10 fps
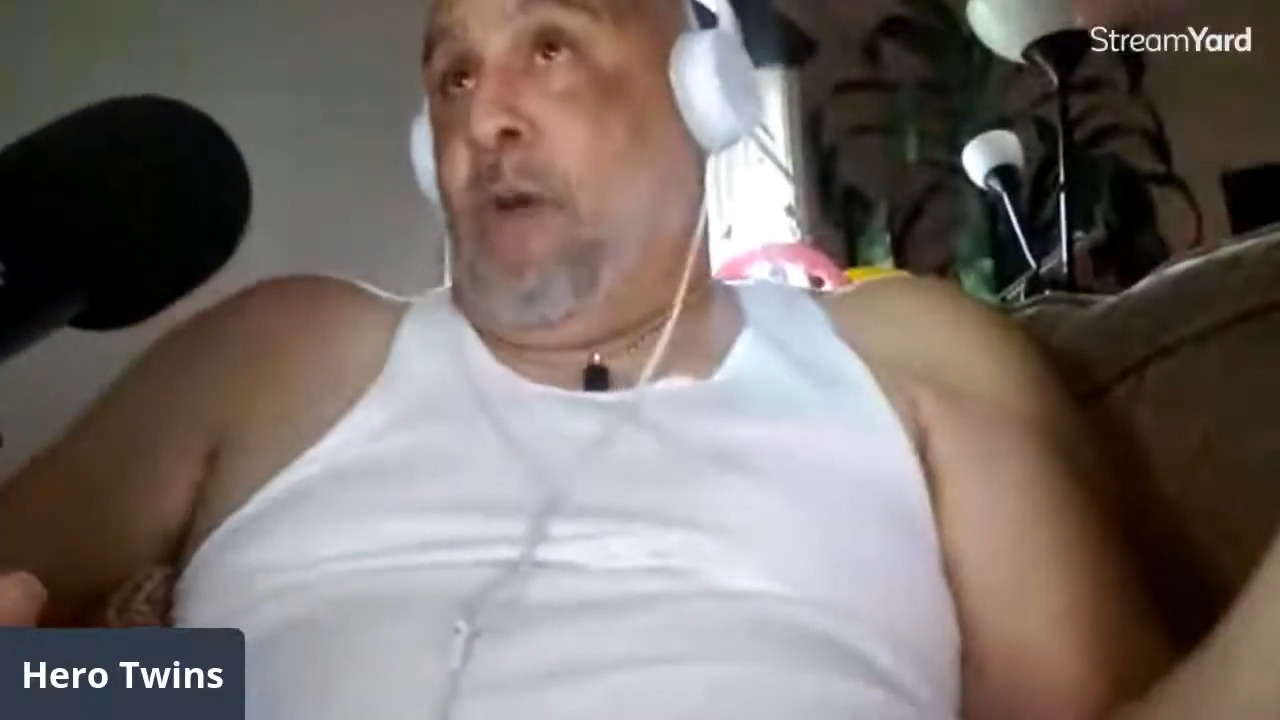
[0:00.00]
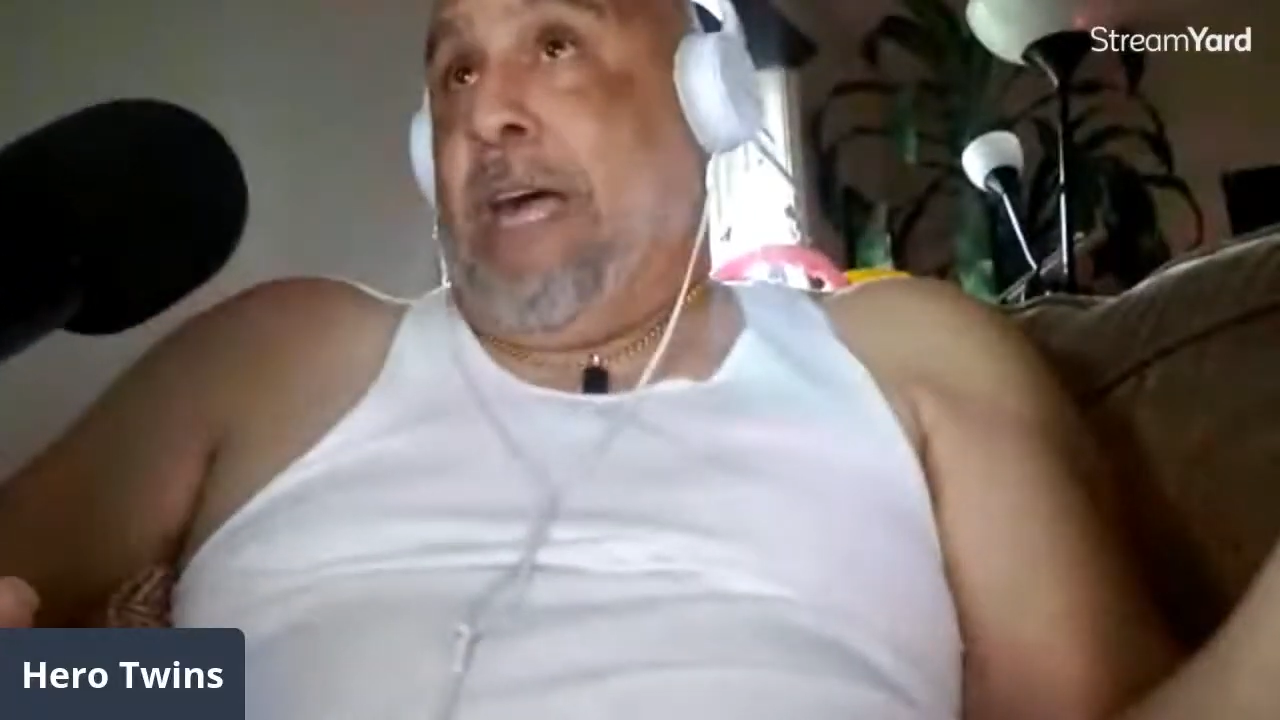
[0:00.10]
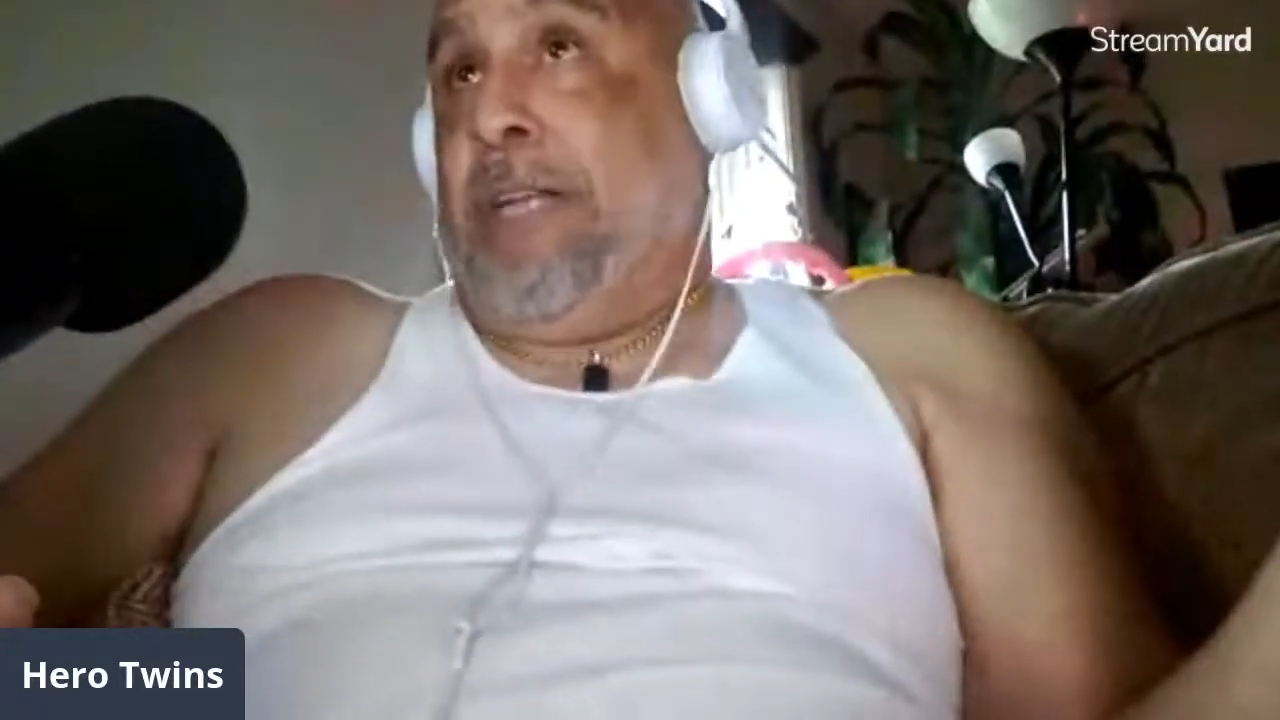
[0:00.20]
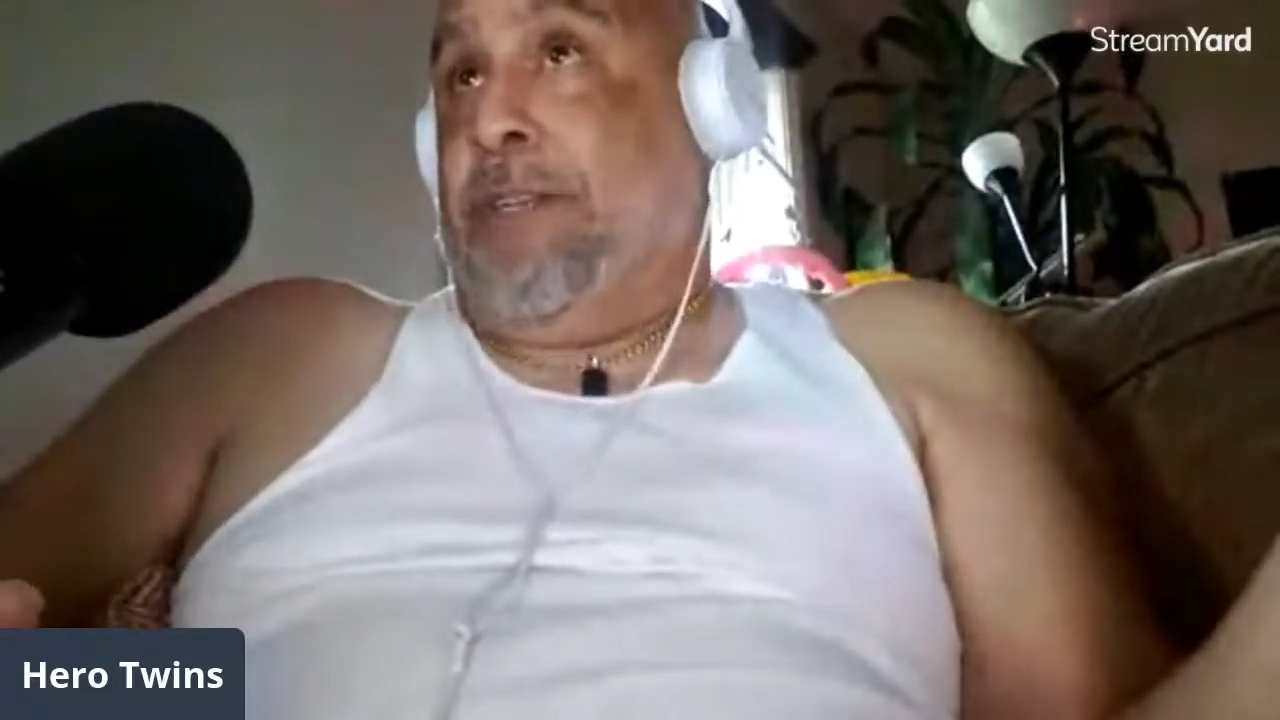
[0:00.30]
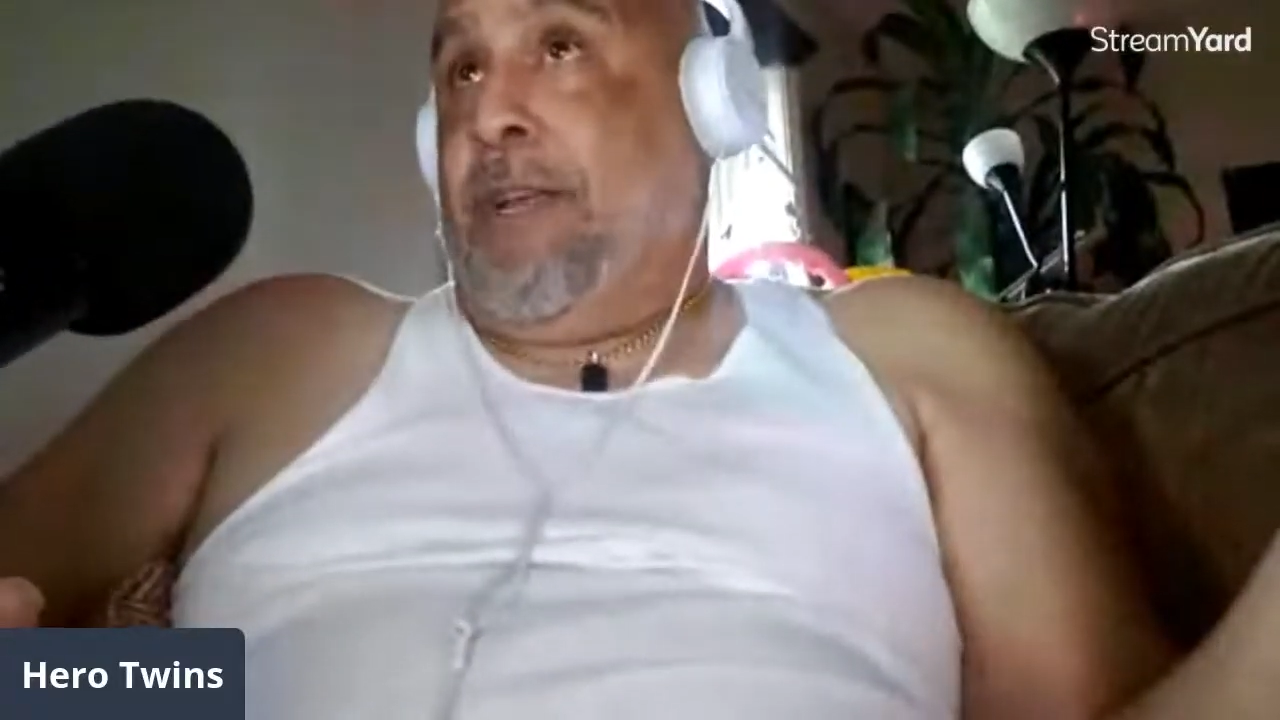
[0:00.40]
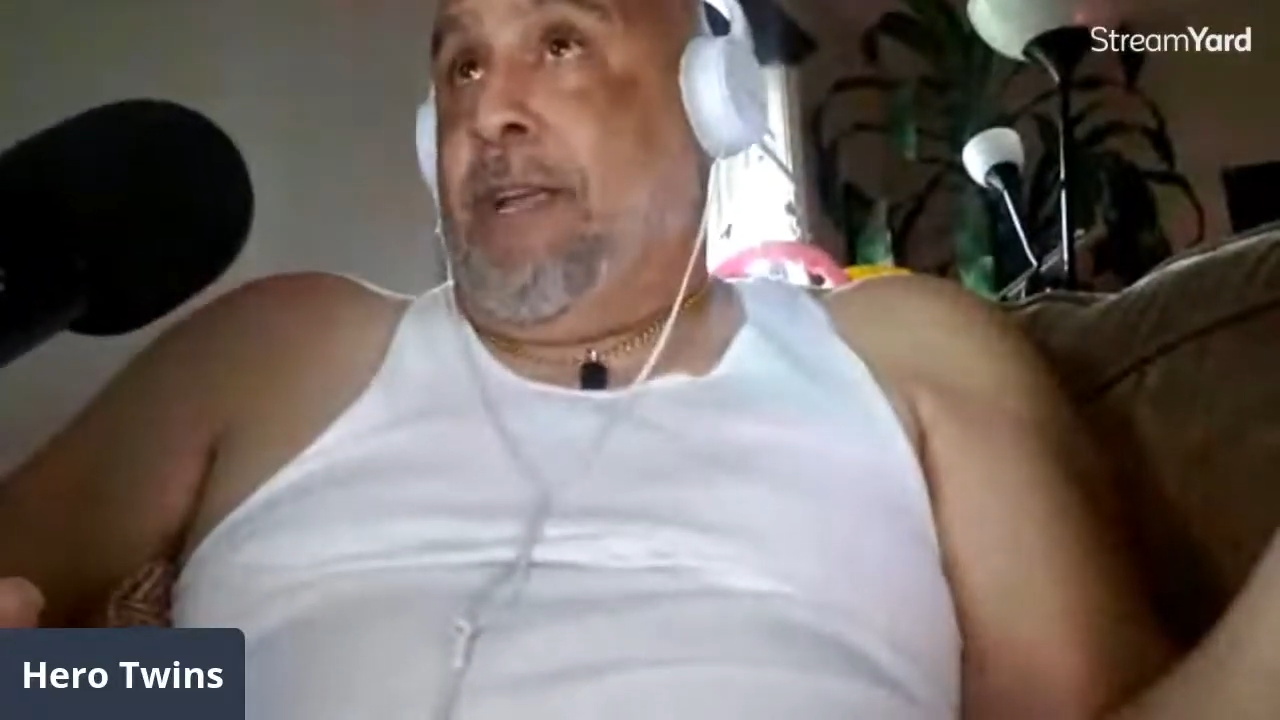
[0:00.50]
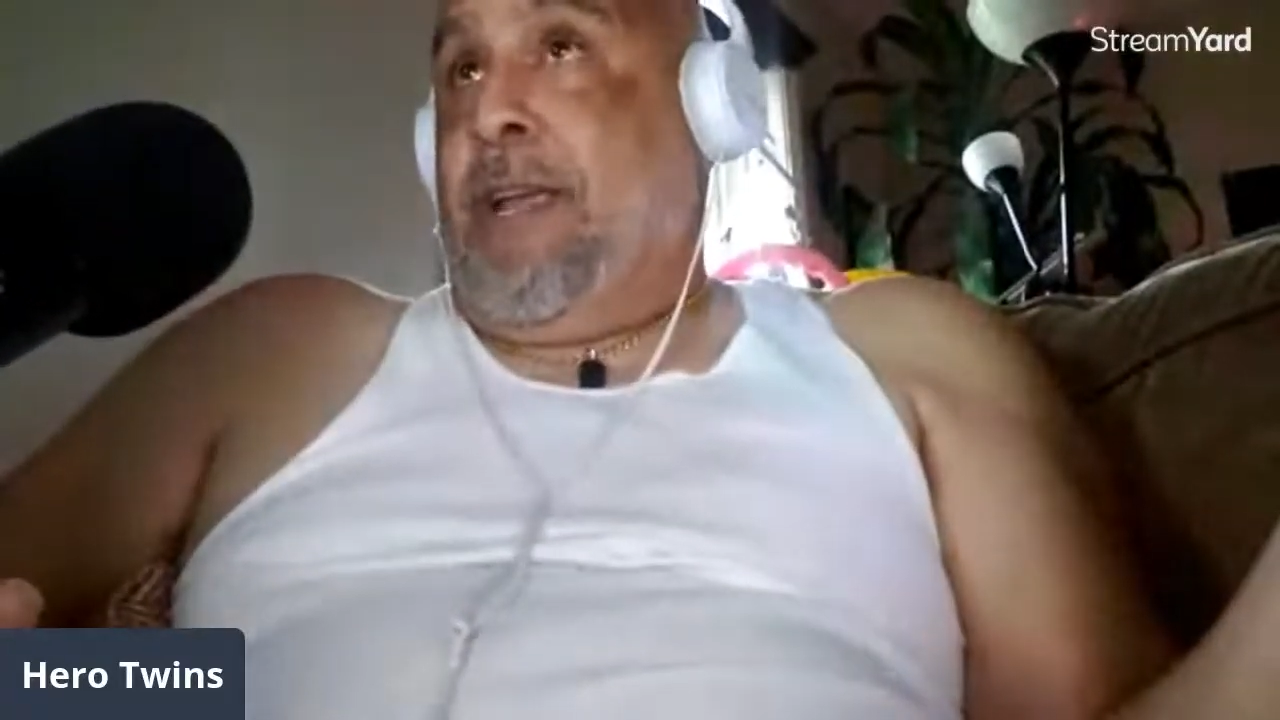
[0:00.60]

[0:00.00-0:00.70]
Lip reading: watch.